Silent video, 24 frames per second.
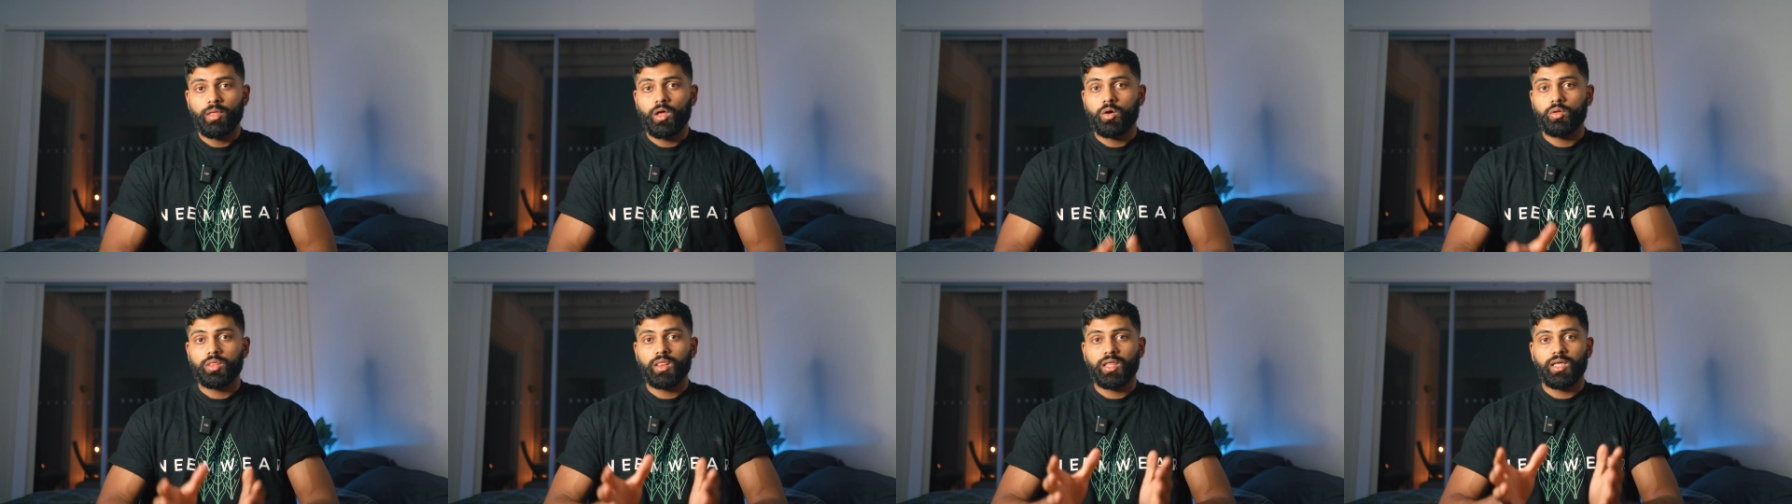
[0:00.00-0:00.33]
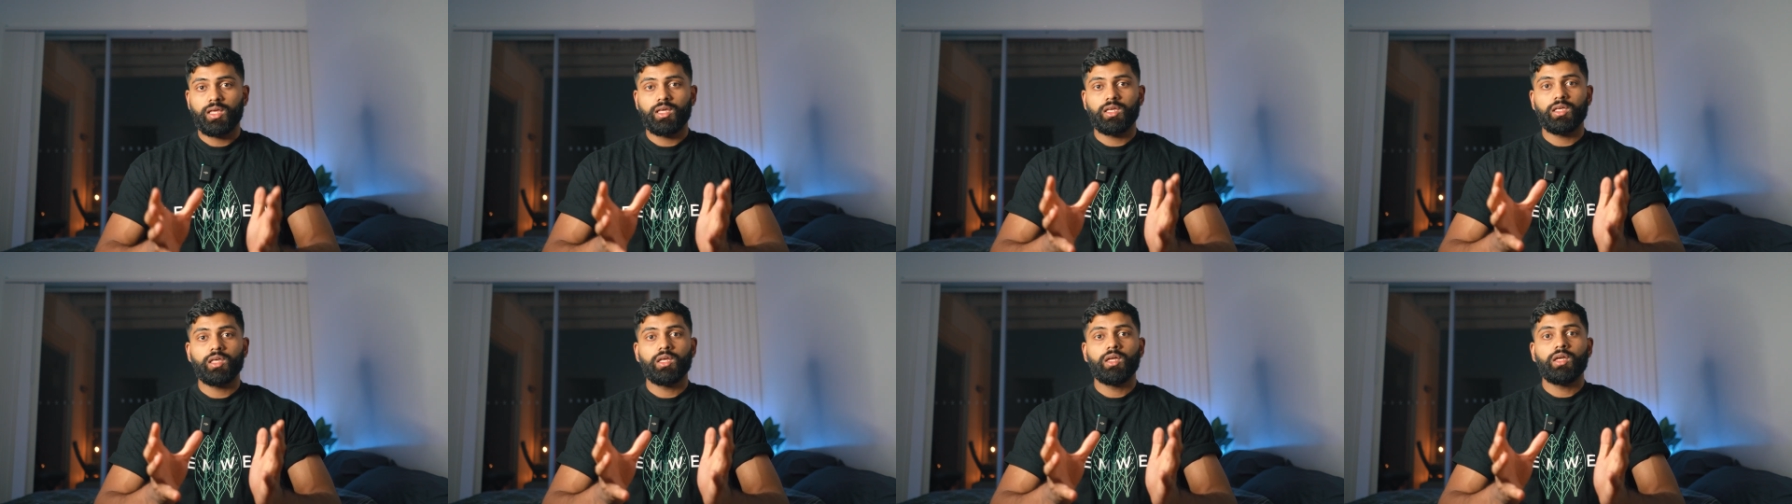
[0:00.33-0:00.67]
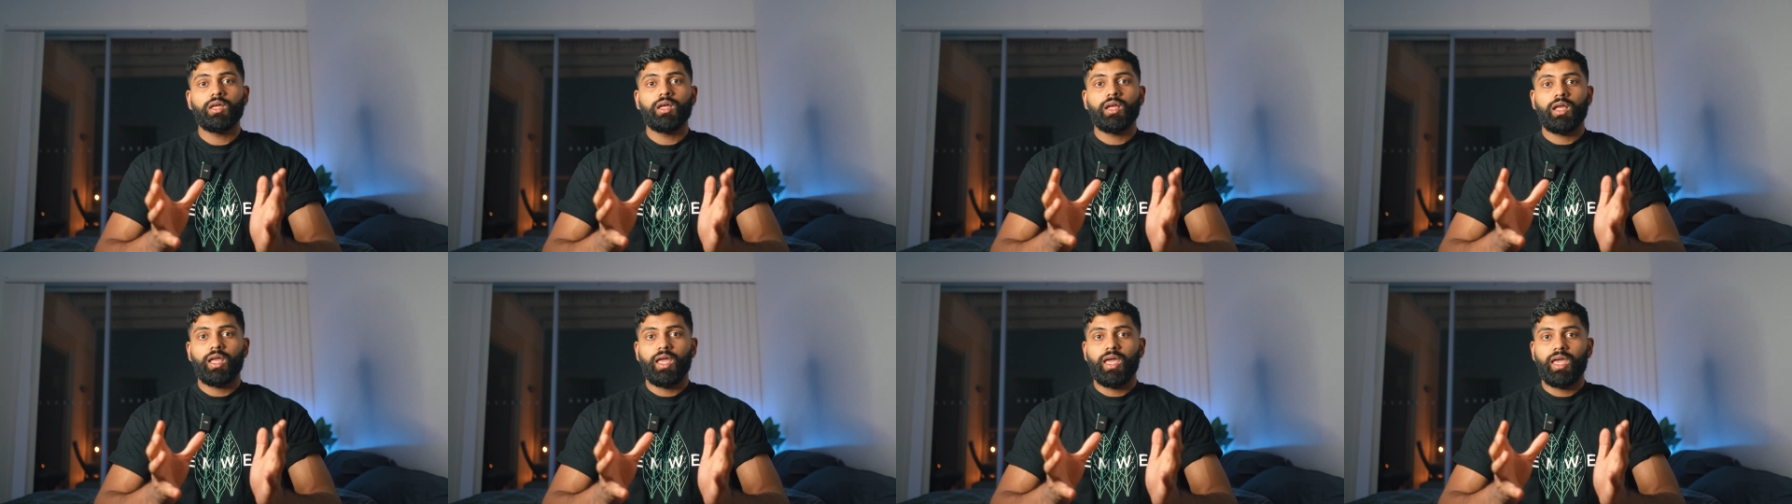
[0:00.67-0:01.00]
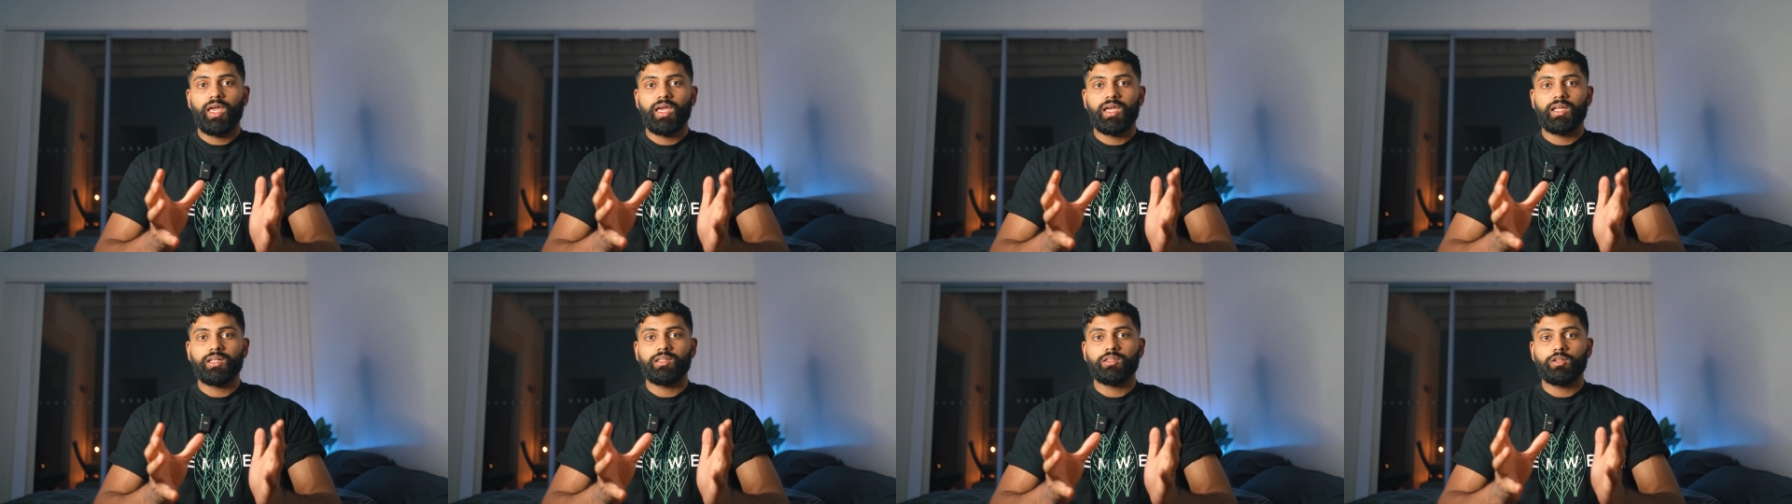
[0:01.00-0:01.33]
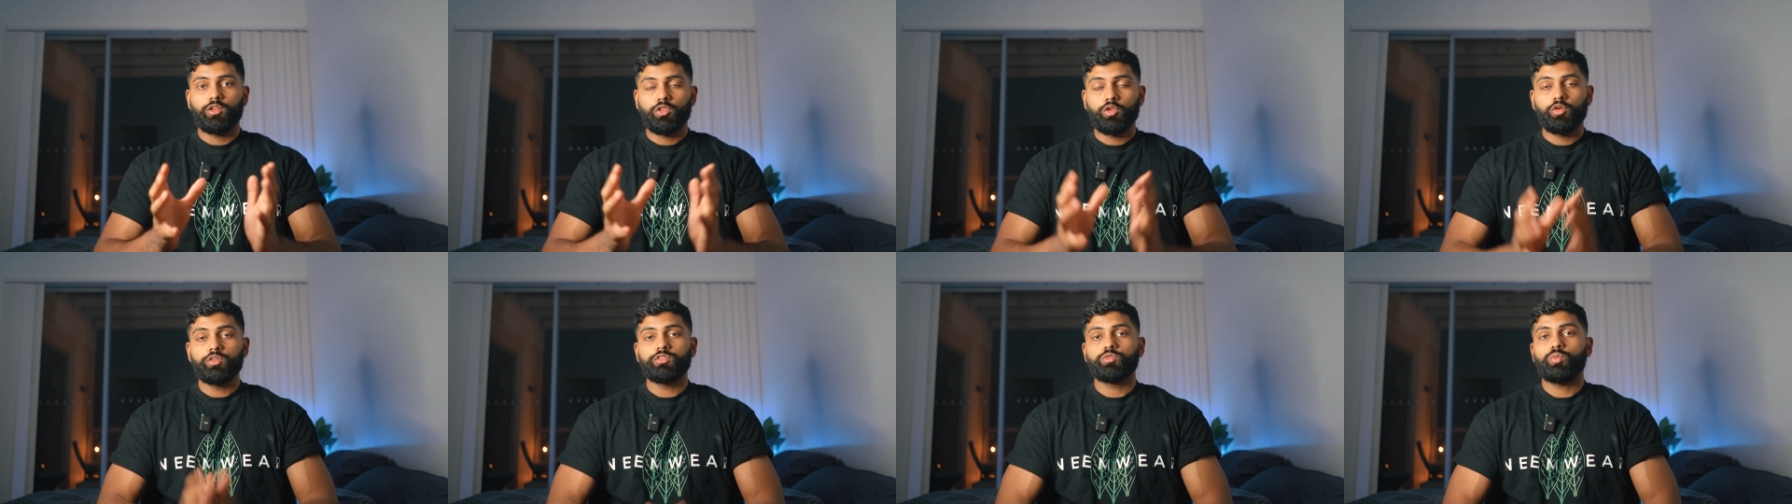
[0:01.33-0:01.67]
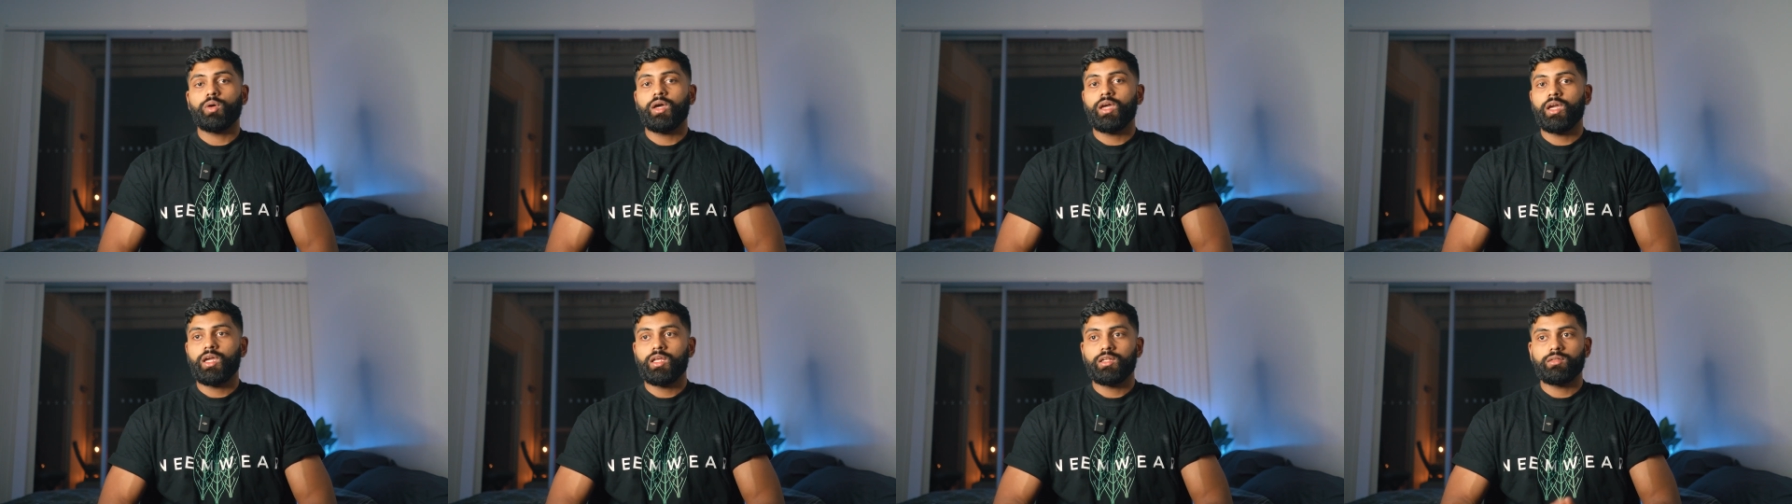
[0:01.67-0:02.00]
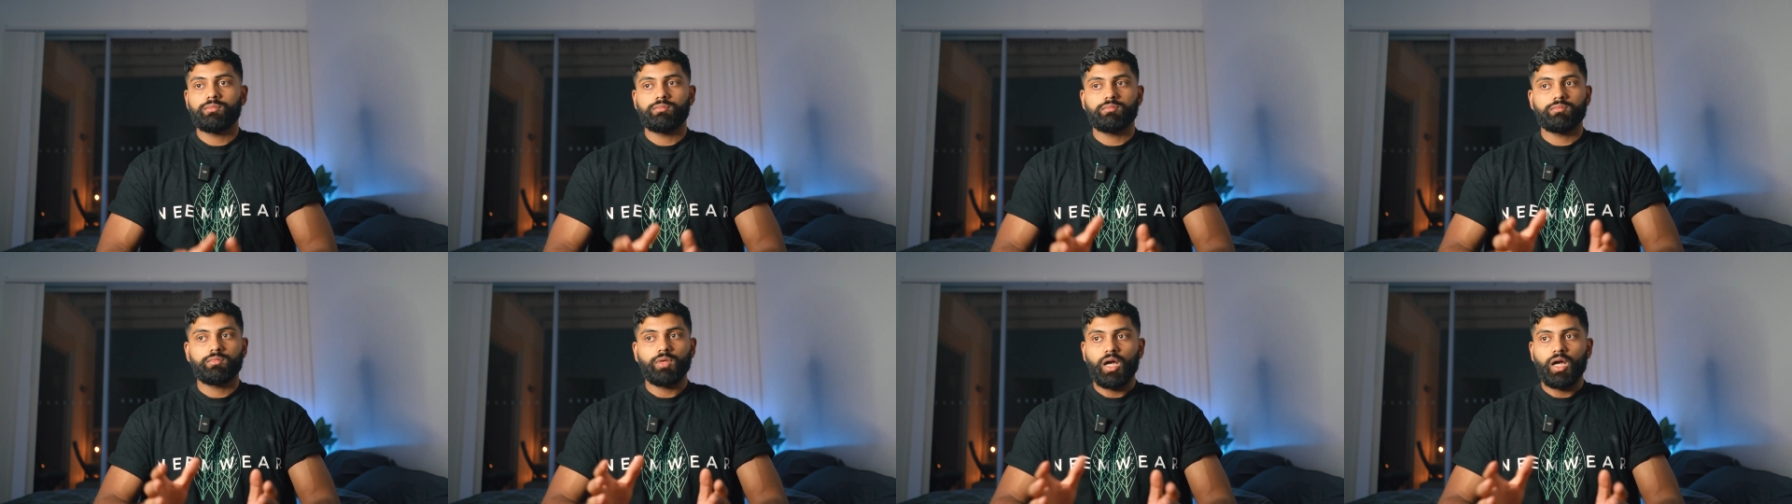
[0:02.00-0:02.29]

healthy and lose weight,